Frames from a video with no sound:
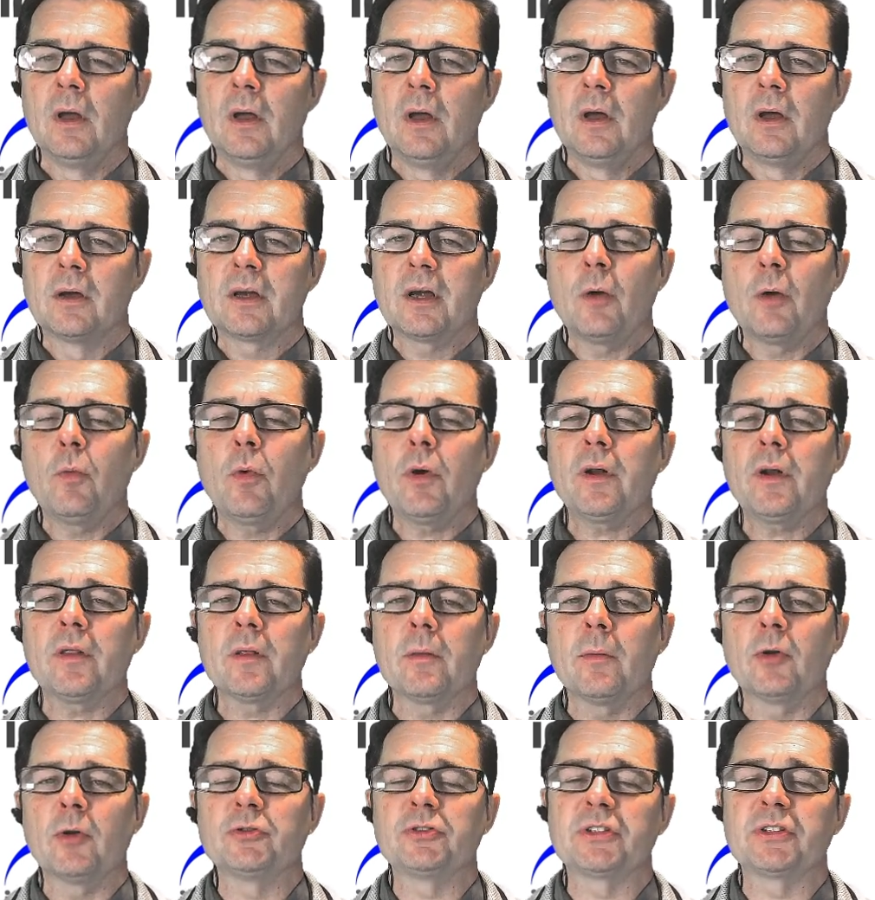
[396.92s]
And one of the
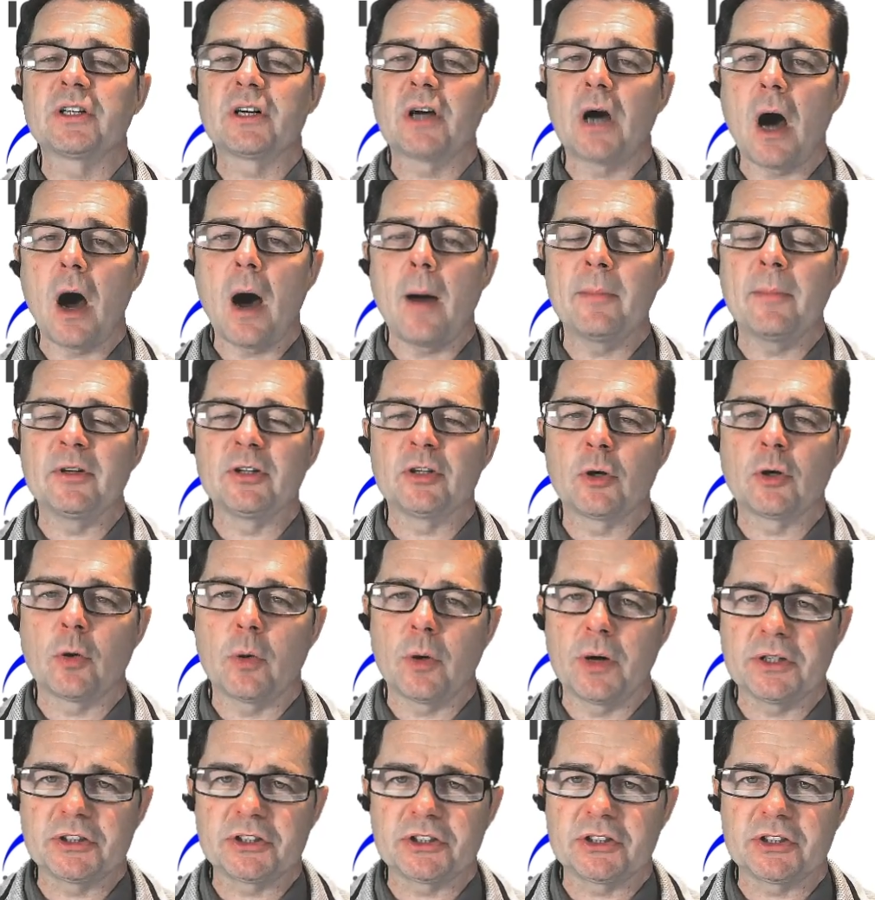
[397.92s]
most common
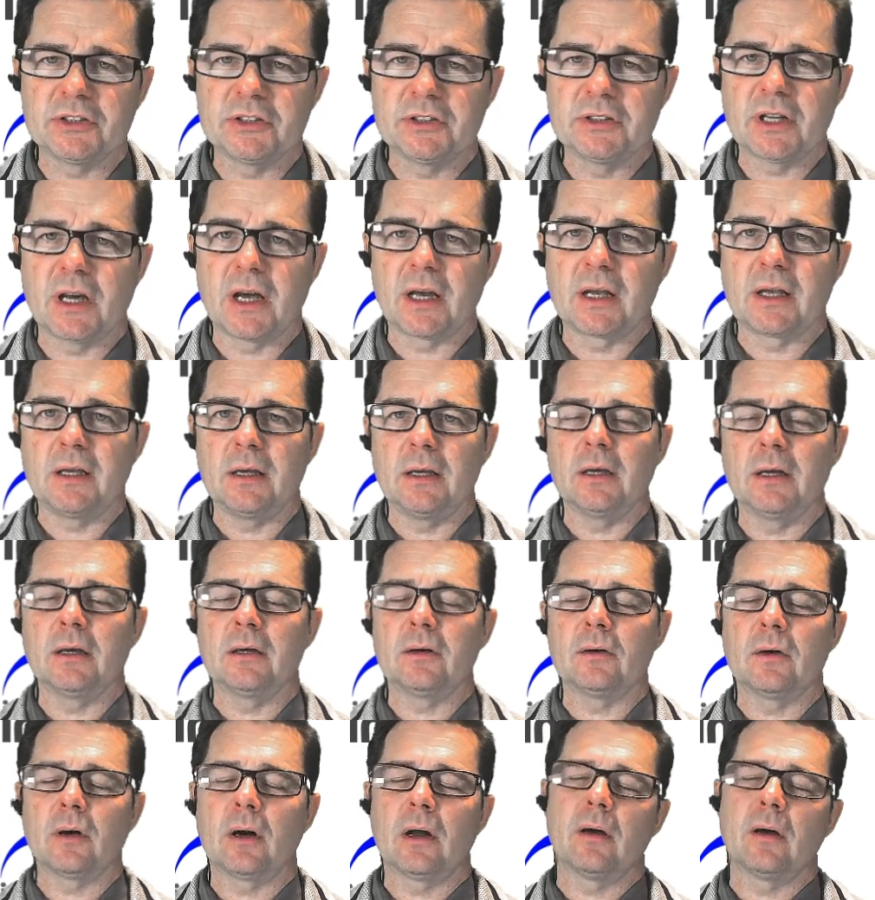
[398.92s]
questions I get,
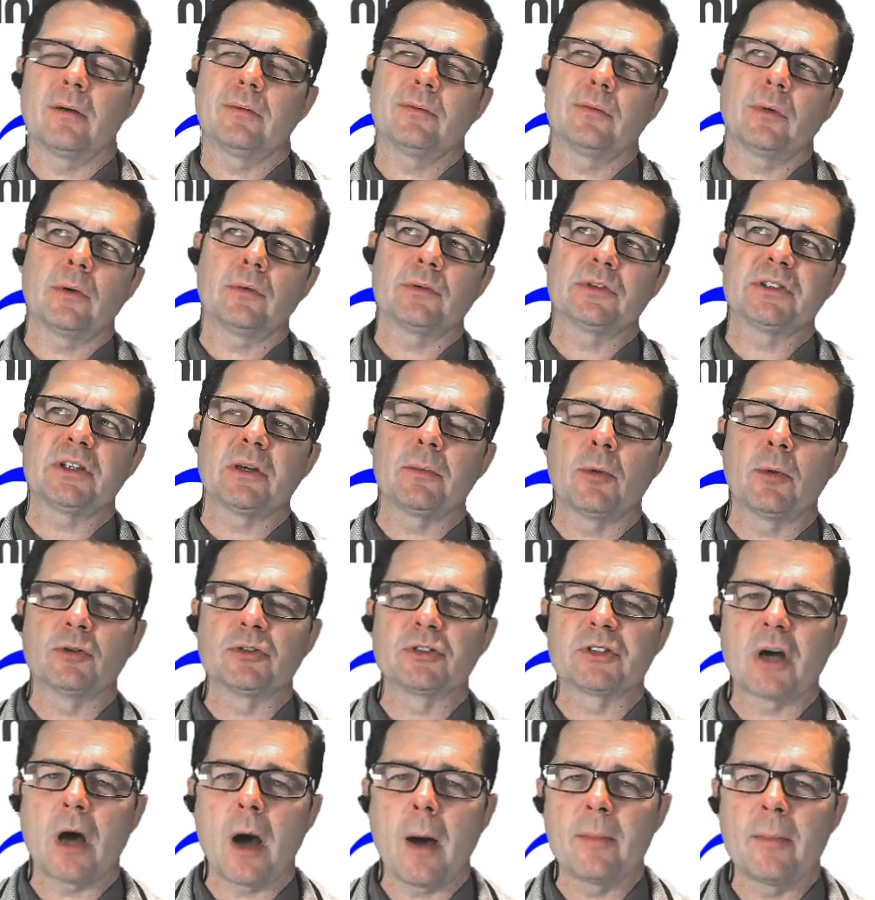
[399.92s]
or I won't say most
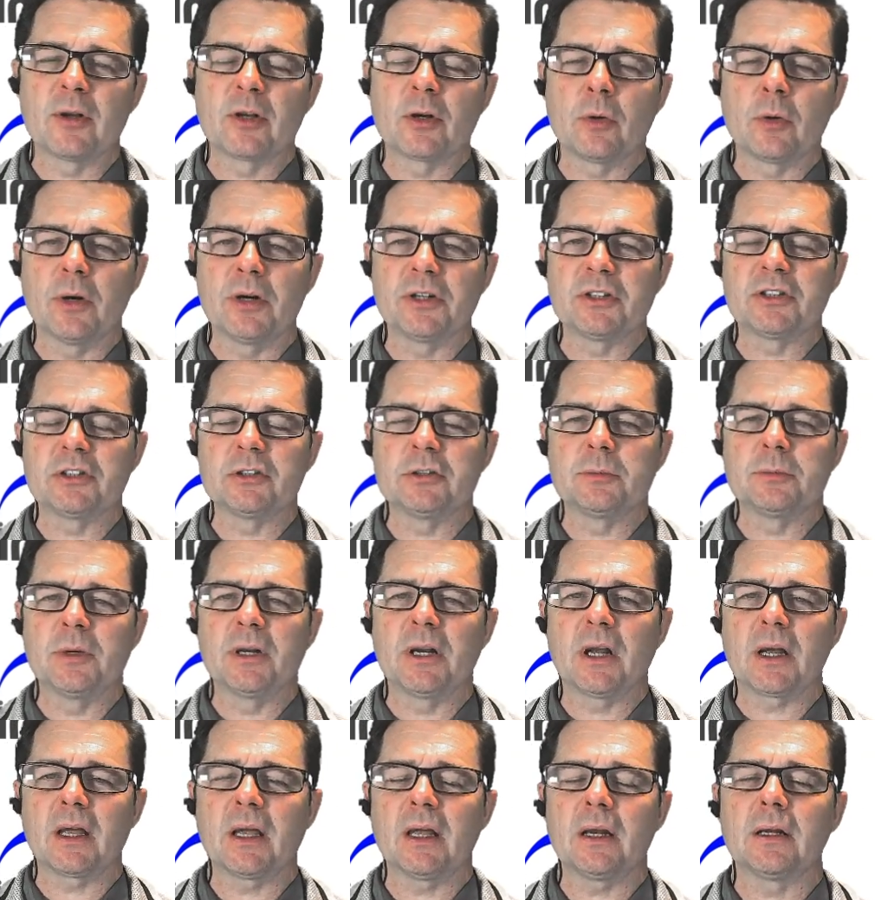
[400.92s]
common questions, but I
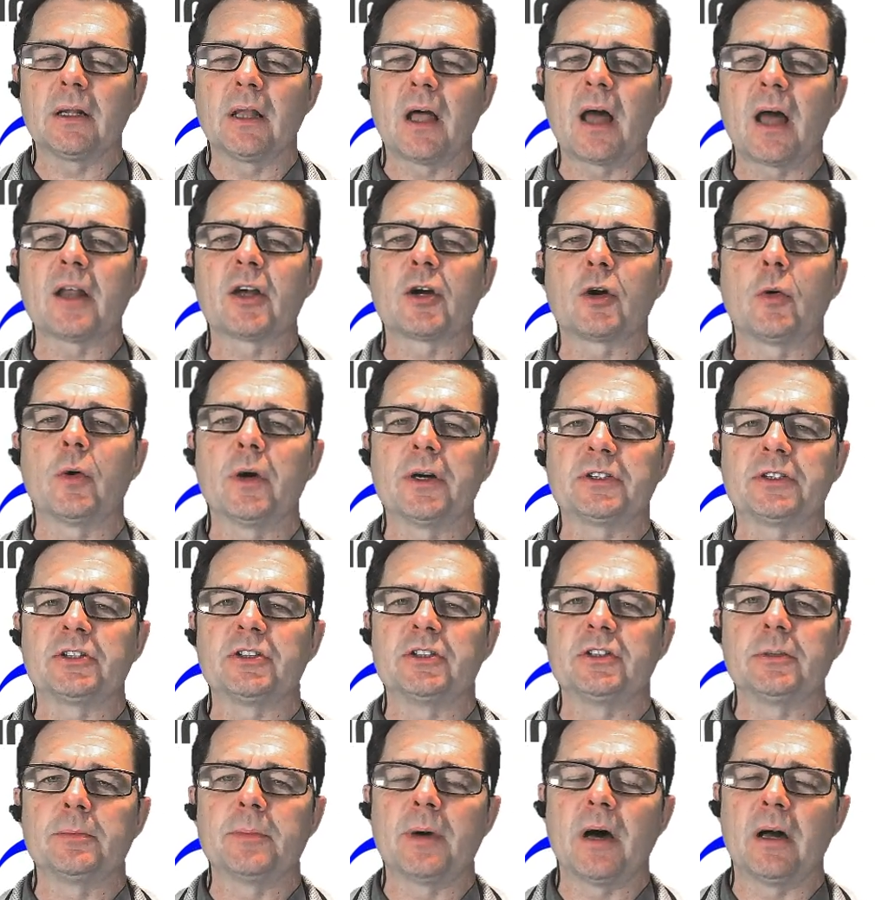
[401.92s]
get a lot of questions
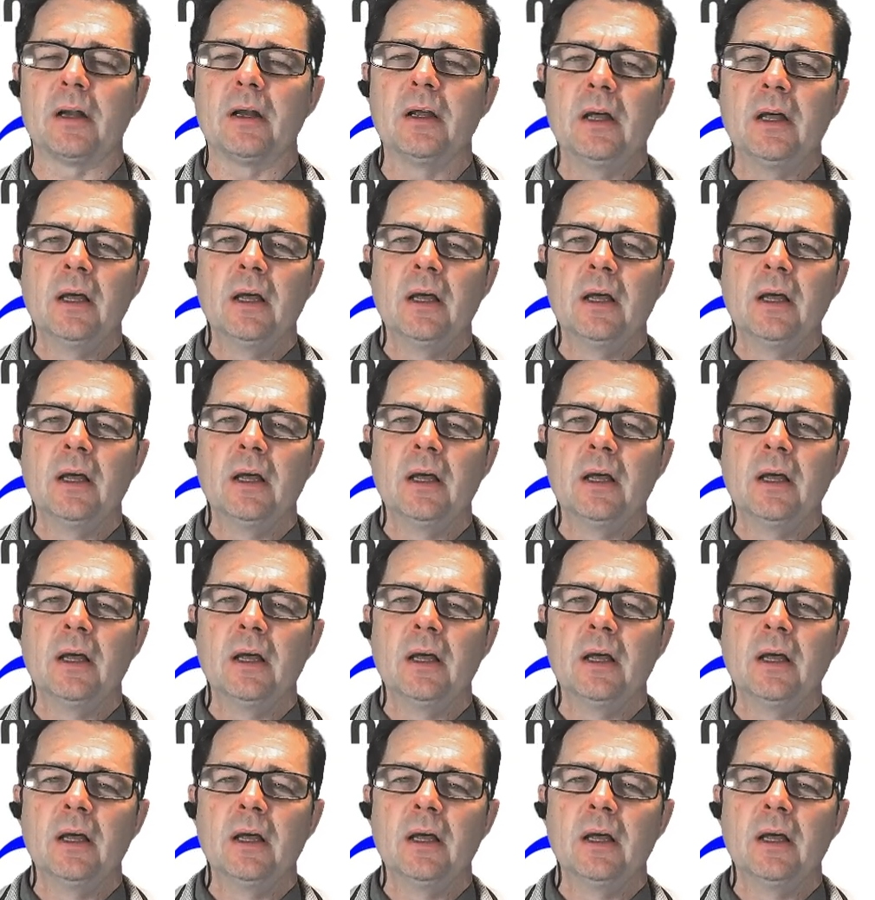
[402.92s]
about,